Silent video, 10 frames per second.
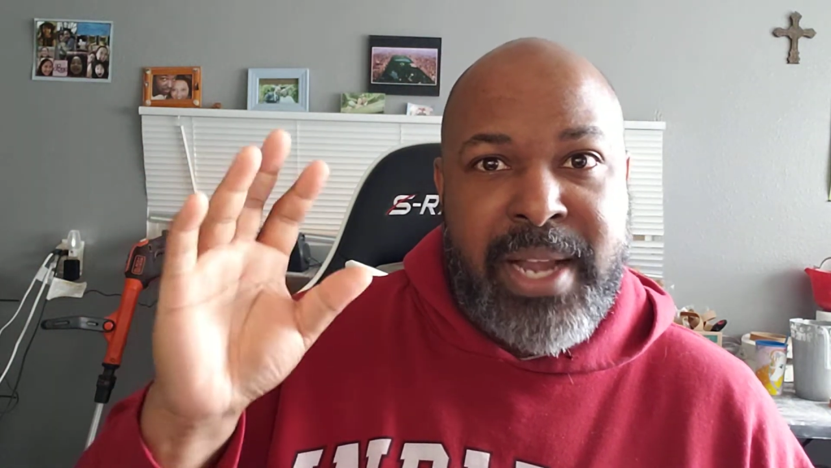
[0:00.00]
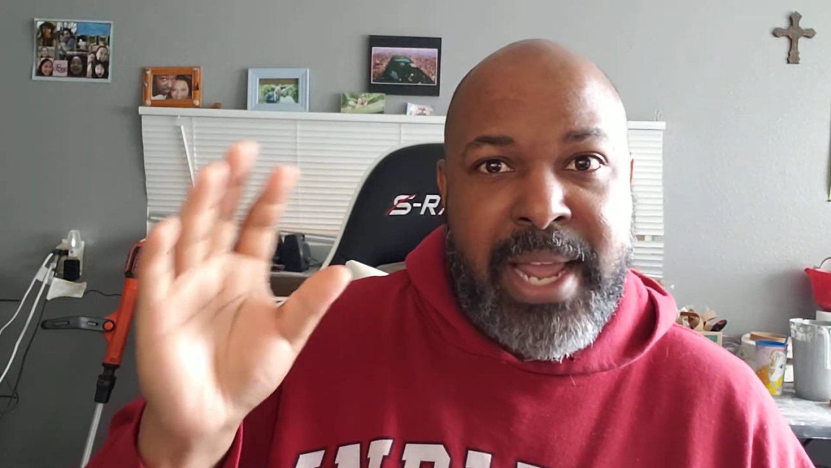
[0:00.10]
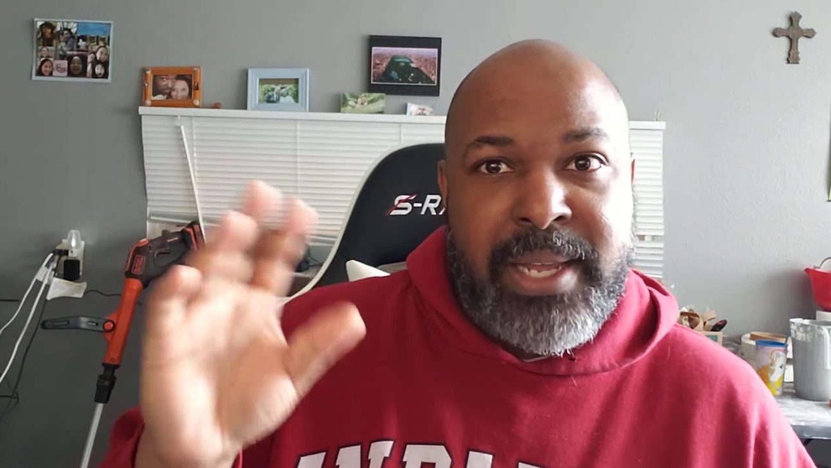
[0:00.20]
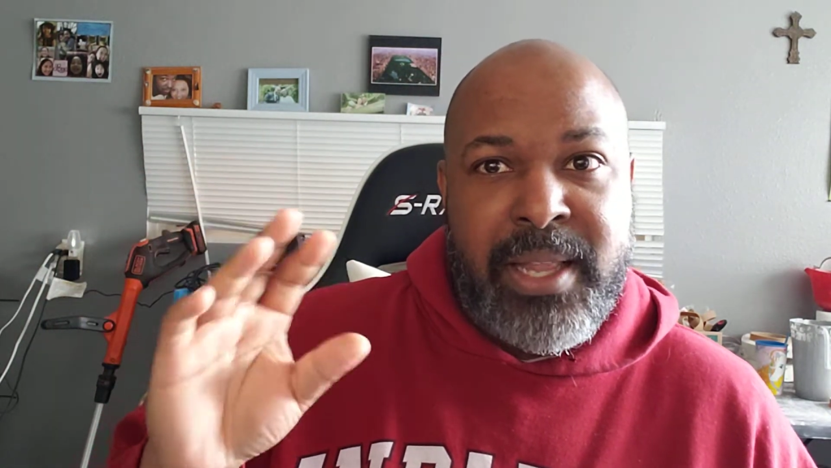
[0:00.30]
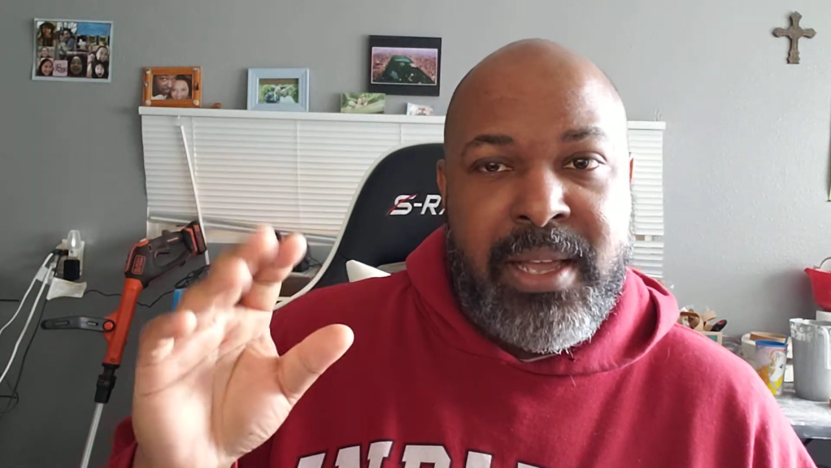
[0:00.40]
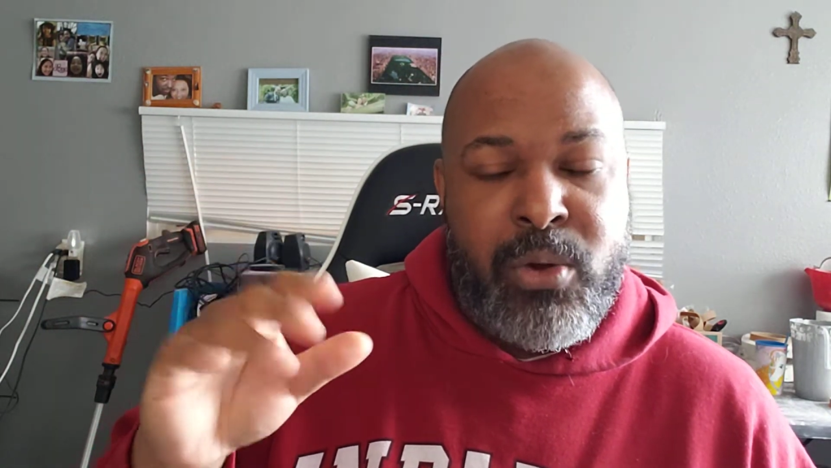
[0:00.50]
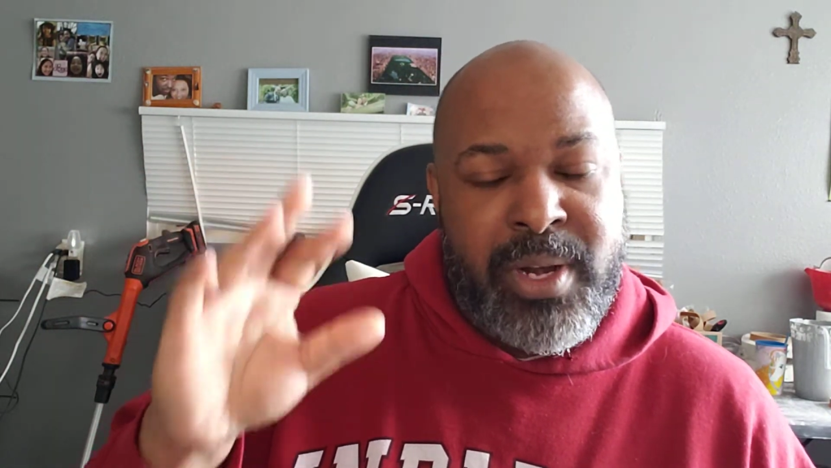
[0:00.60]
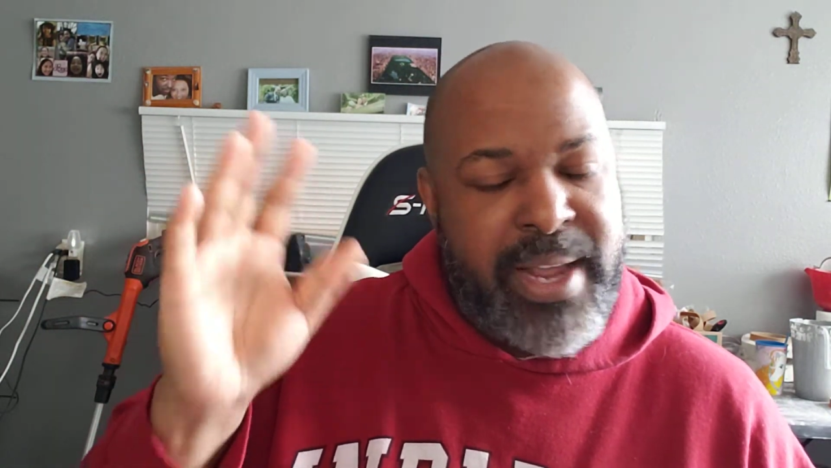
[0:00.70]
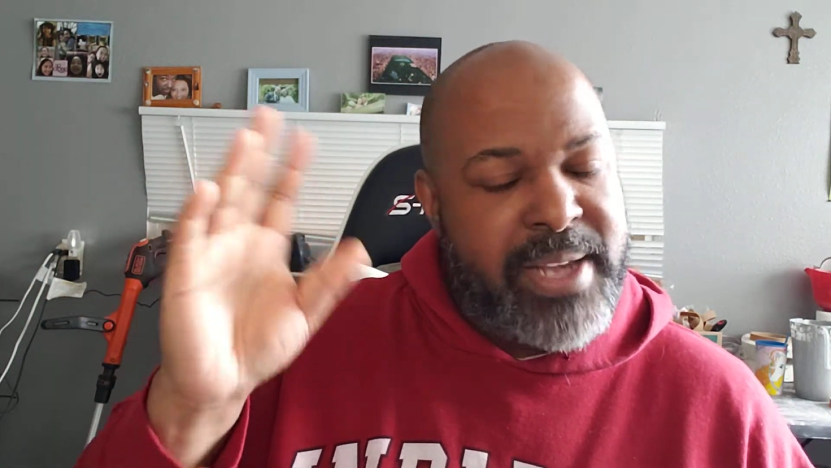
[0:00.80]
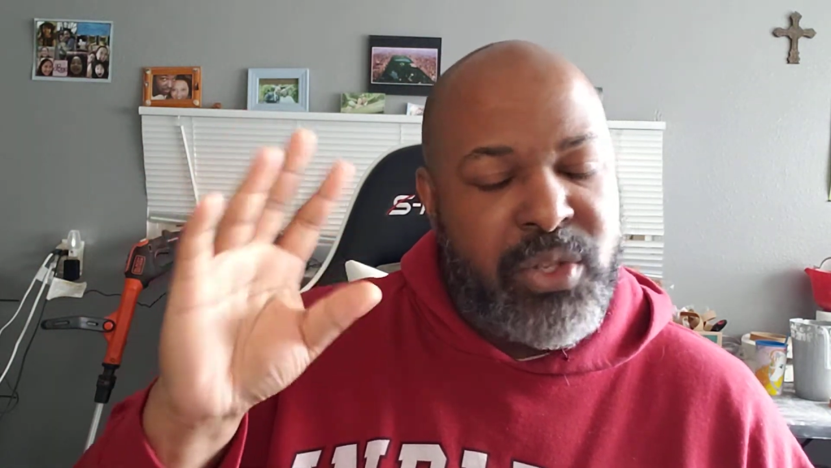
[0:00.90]
nightclub
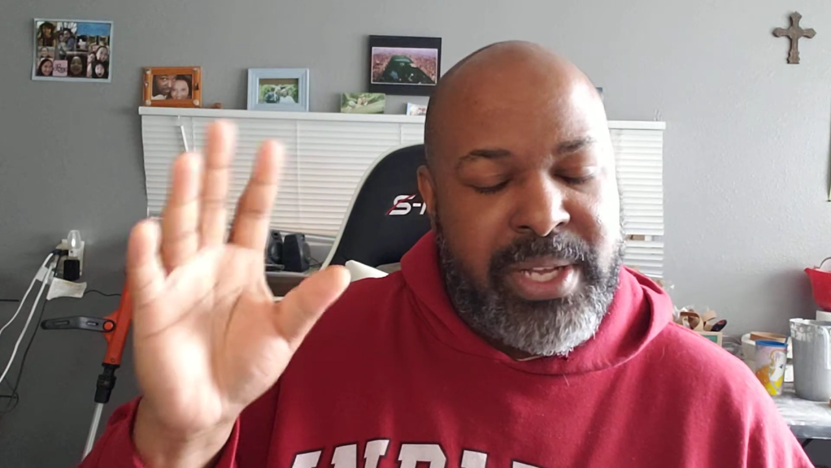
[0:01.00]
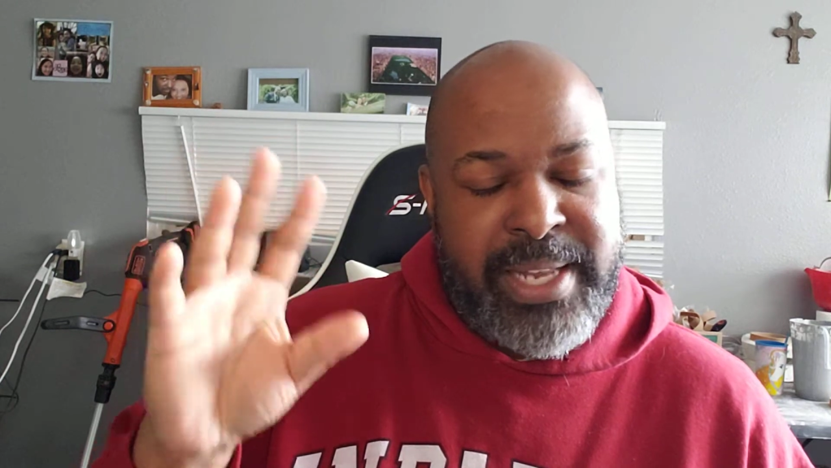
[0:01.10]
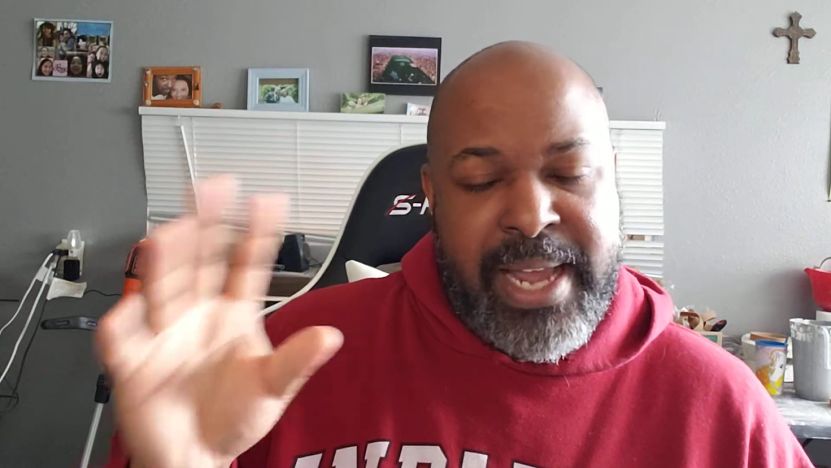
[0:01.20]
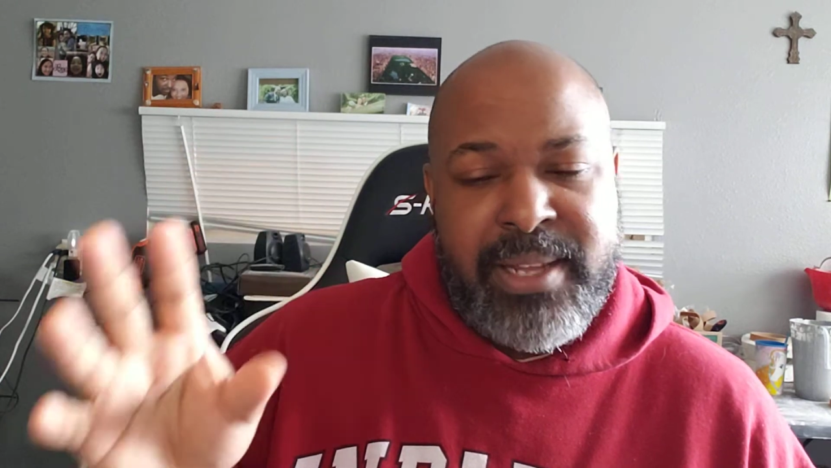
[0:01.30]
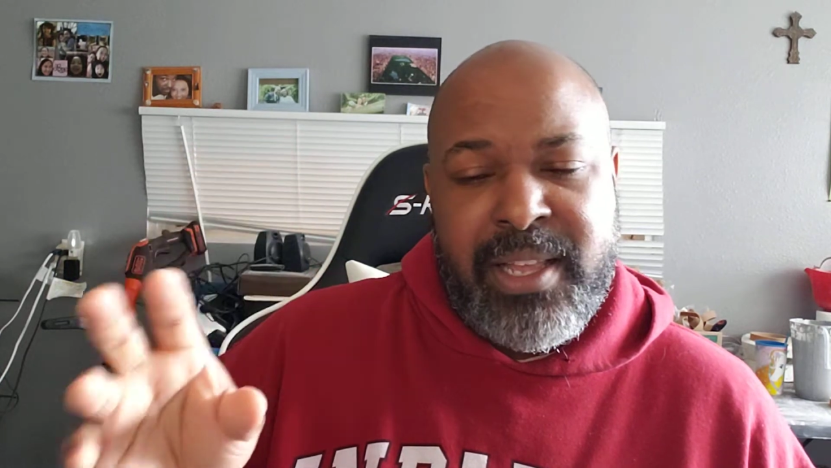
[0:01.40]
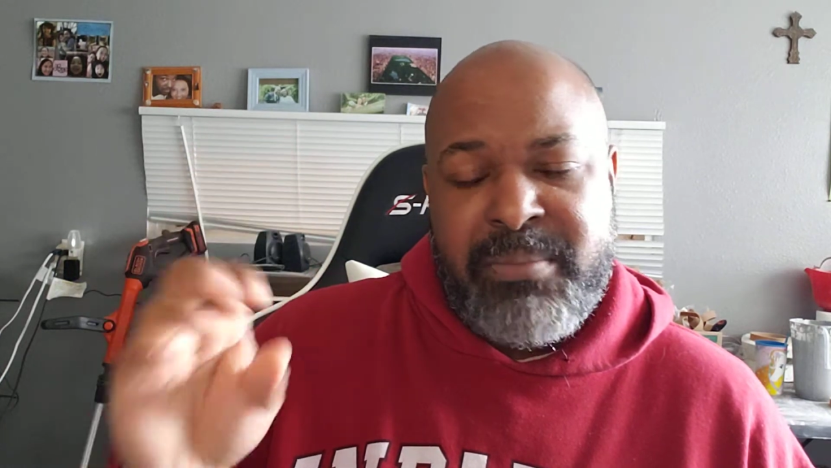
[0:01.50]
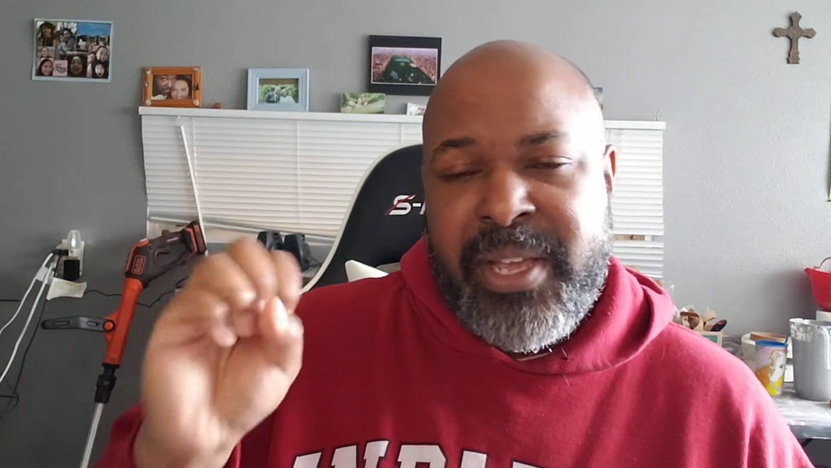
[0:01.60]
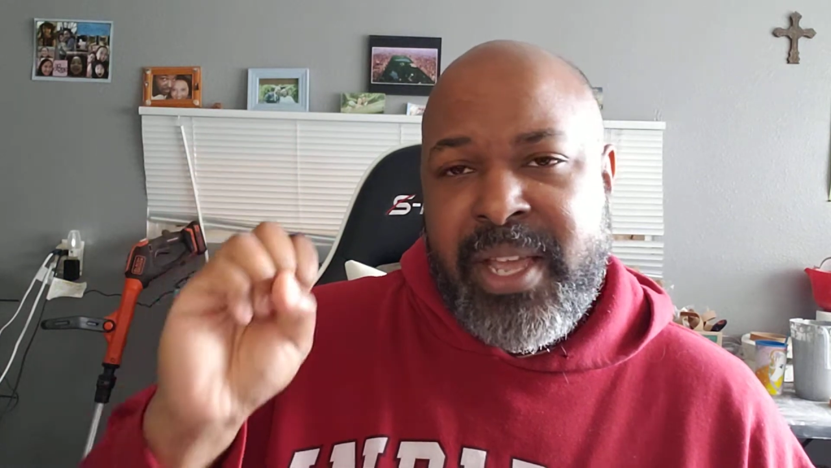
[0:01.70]
or actually a nightclub